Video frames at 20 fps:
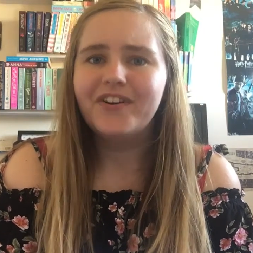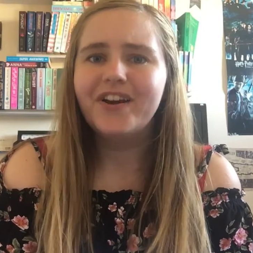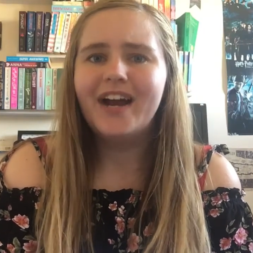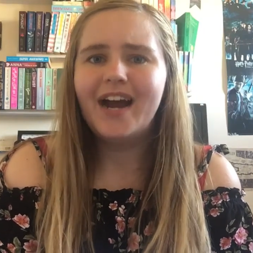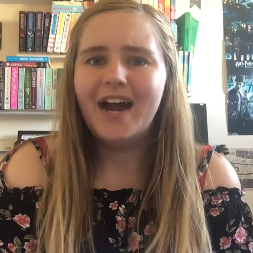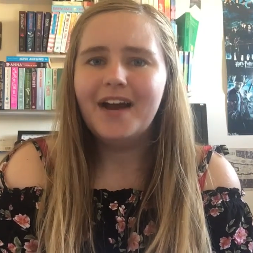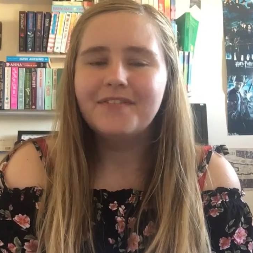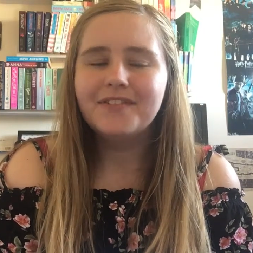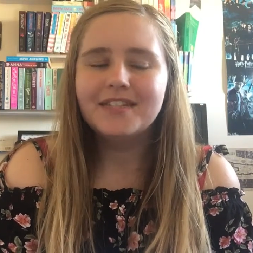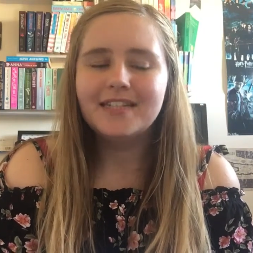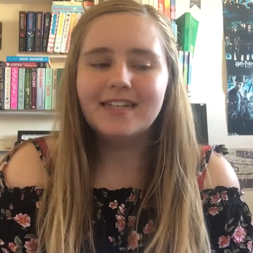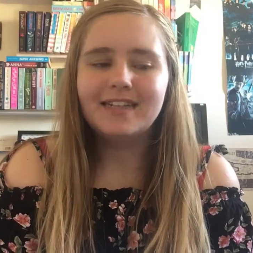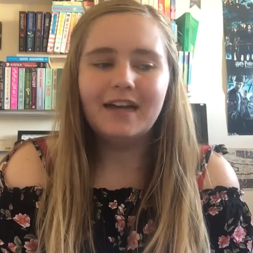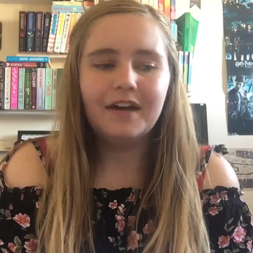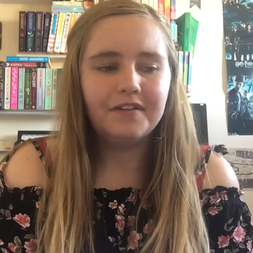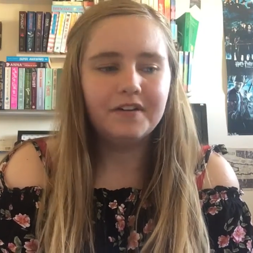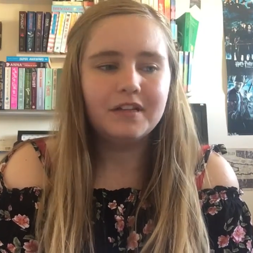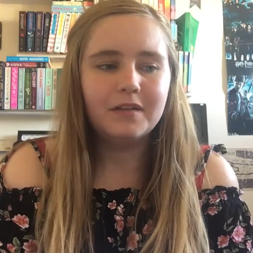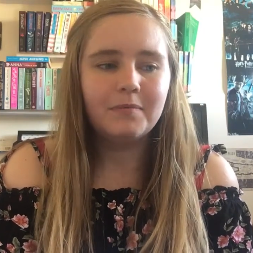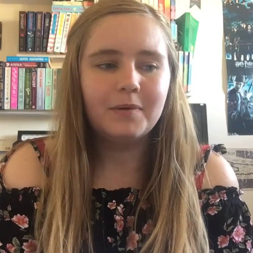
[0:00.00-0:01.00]
I have seen that
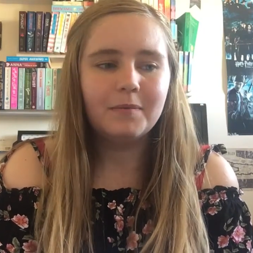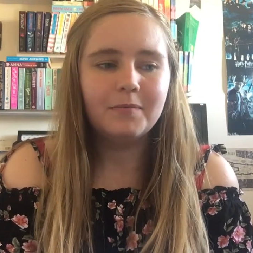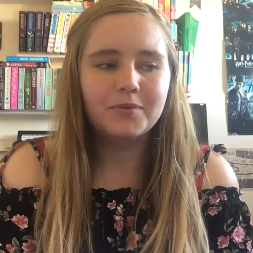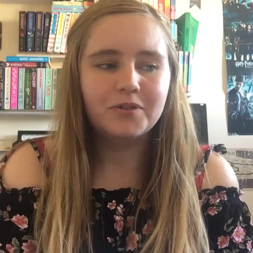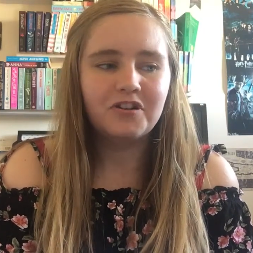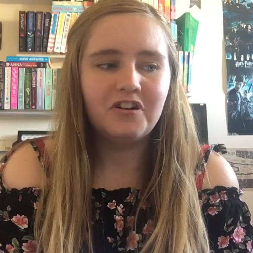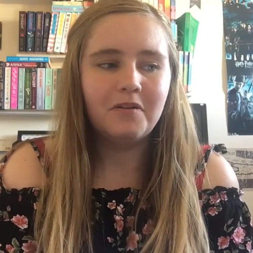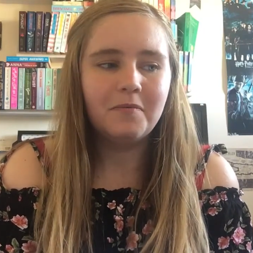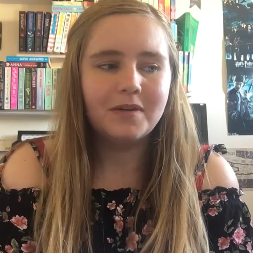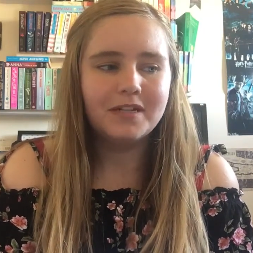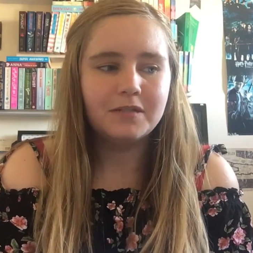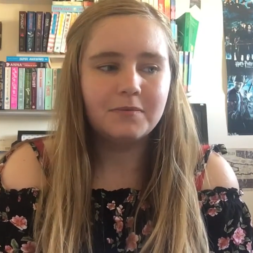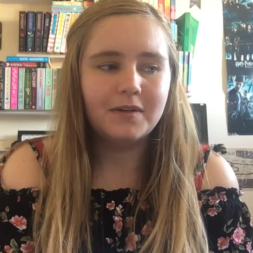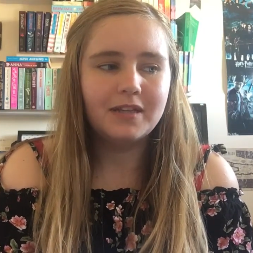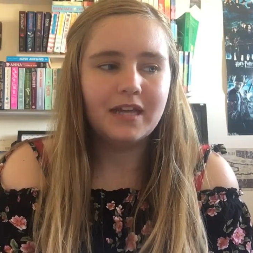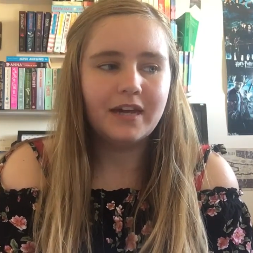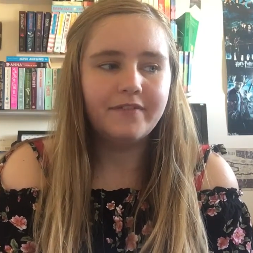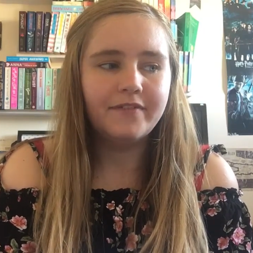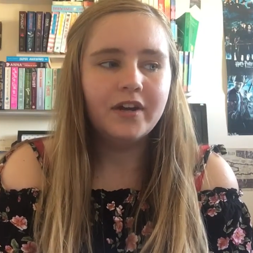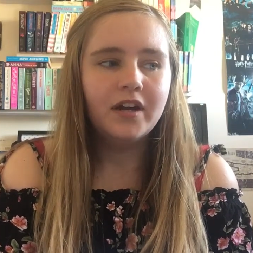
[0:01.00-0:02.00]
on other people's comments where
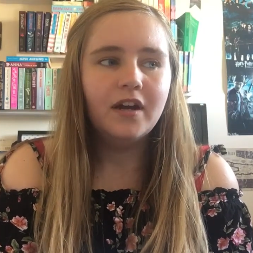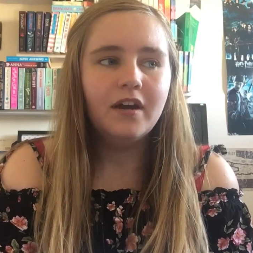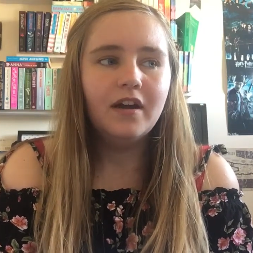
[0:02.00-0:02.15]
they've